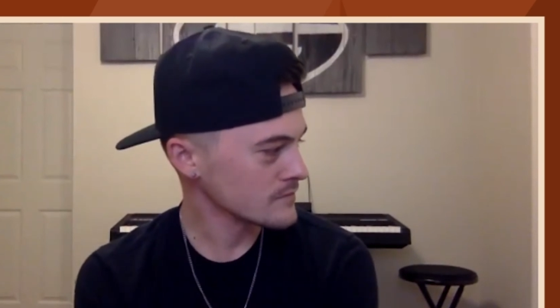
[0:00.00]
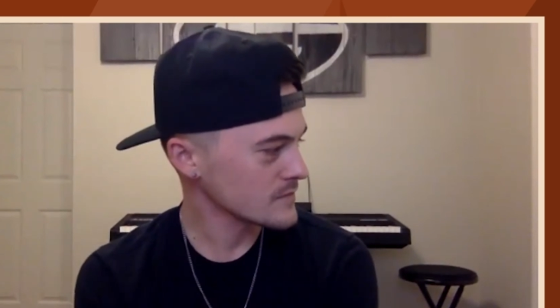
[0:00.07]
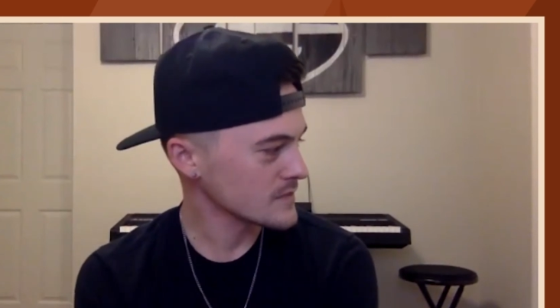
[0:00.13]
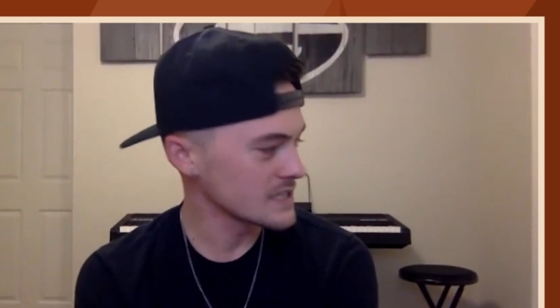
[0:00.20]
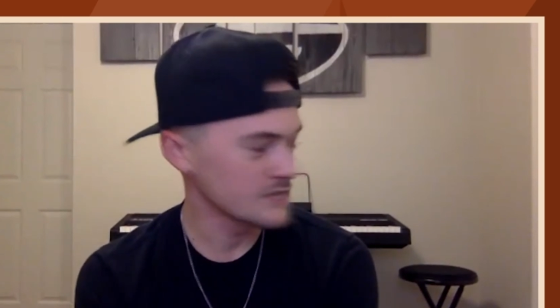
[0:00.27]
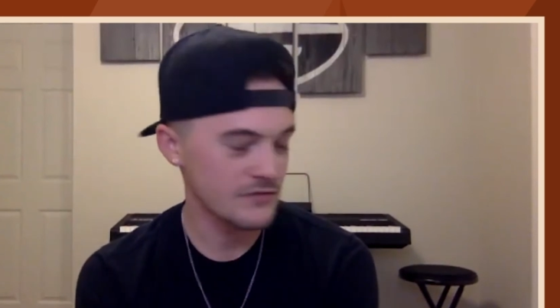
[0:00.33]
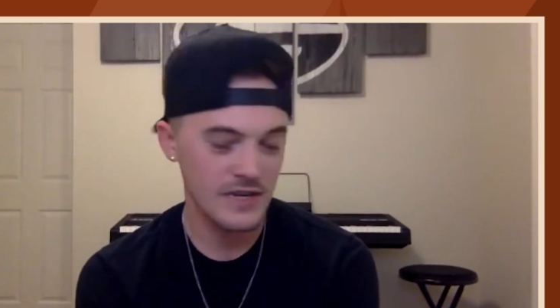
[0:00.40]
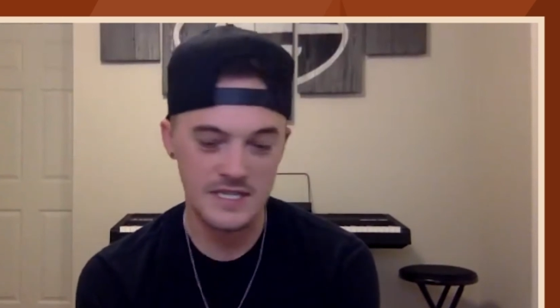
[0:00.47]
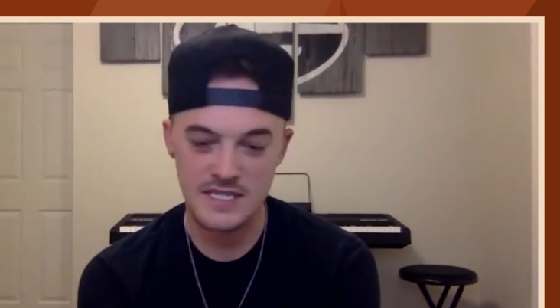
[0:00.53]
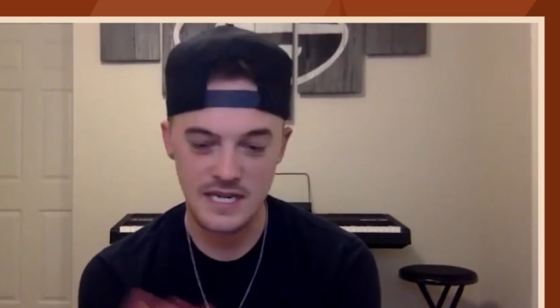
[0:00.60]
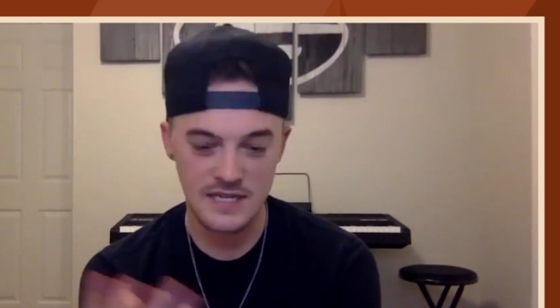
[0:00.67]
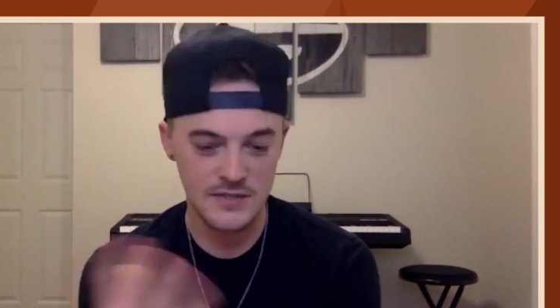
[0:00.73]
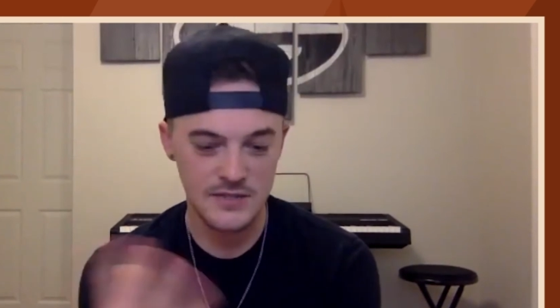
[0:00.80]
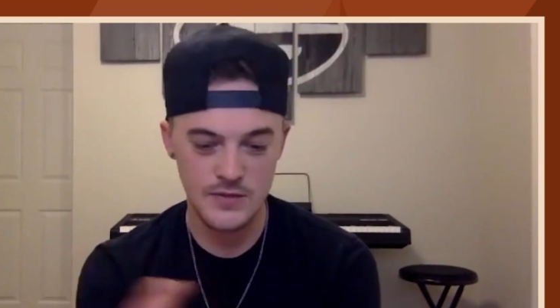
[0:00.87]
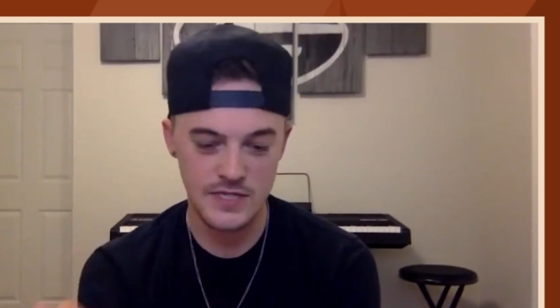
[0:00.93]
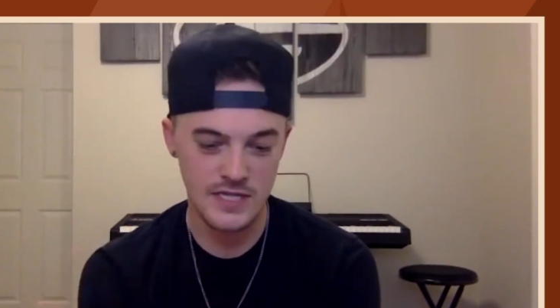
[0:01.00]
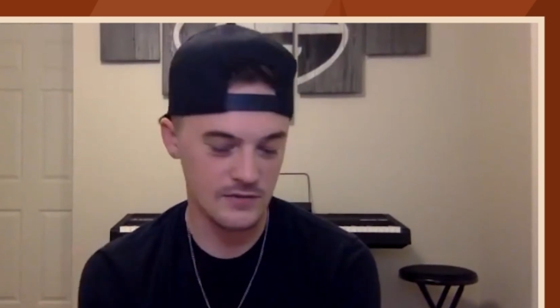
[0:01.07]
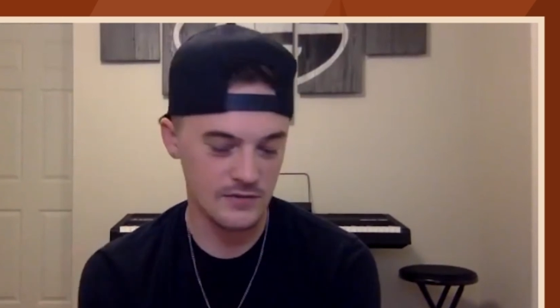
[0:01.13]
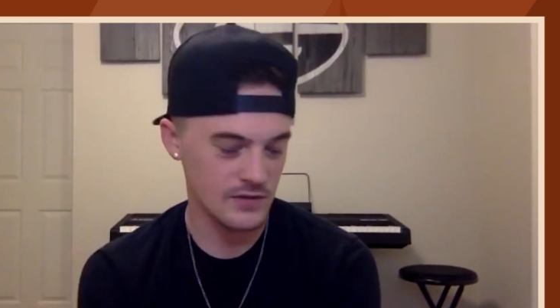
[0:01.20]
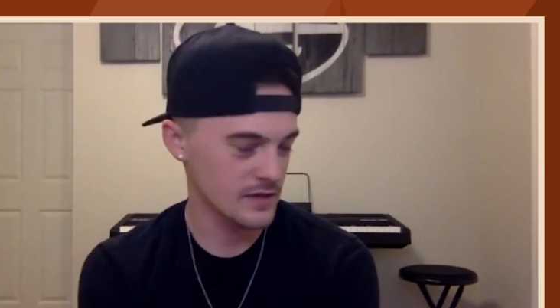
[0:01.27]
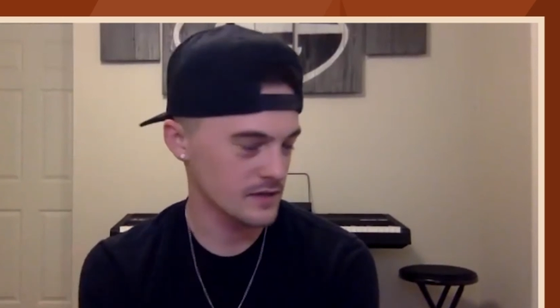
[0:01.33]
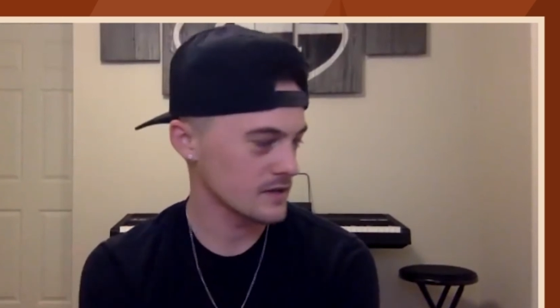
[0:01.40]
get face tattoos and
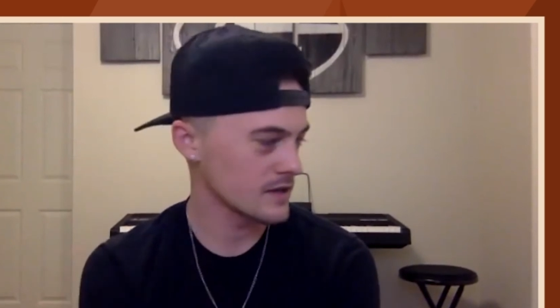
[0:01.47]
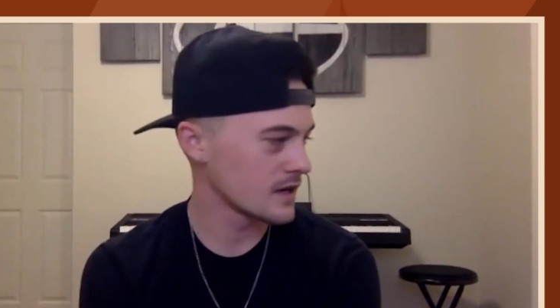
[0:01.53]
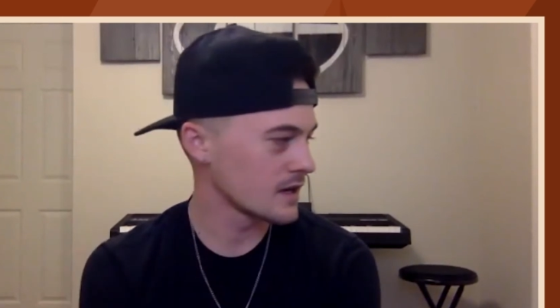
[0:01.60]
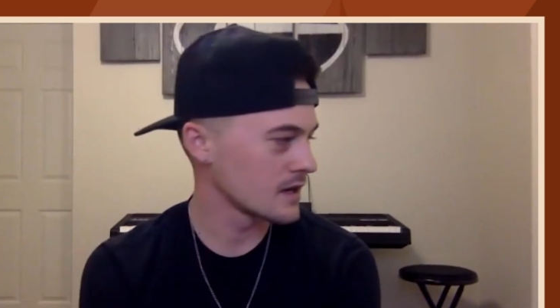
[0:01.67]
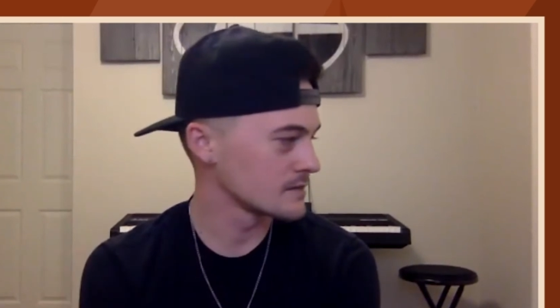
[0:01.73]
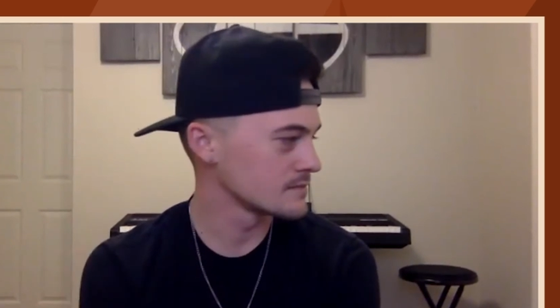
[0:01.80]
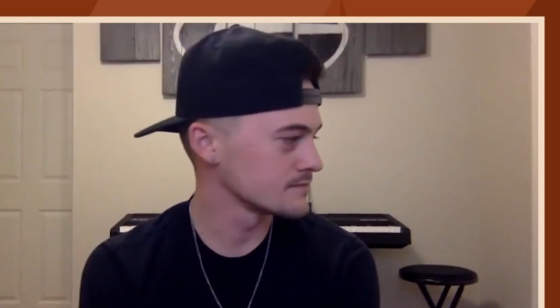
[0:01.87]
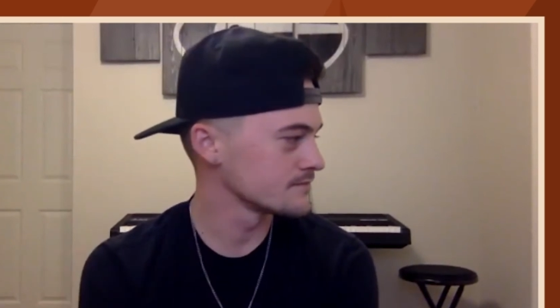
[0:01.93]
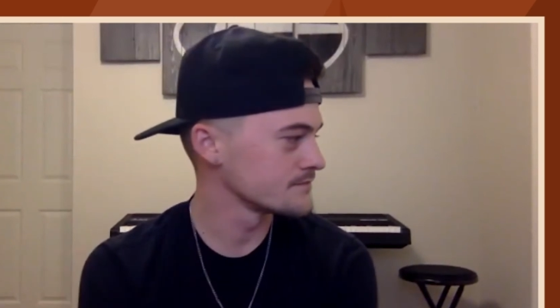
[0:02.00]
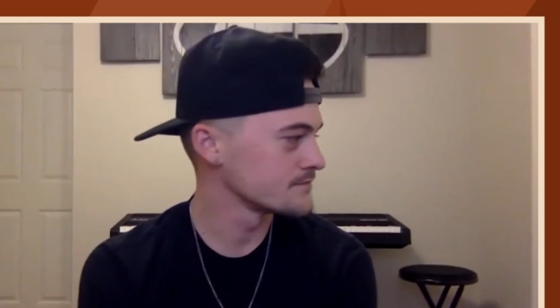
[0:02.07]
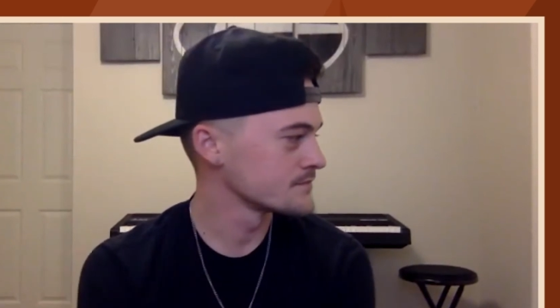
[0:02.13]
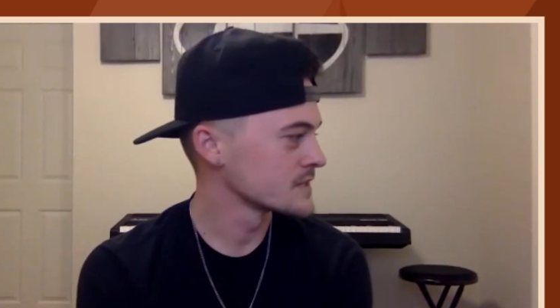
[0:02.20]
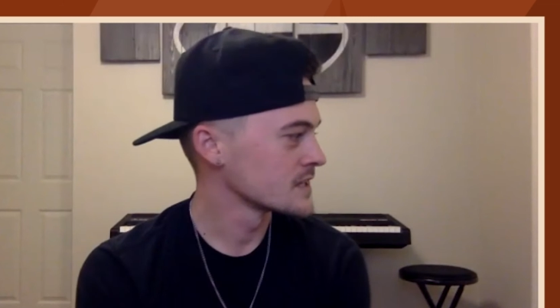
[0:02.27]
everything. Um,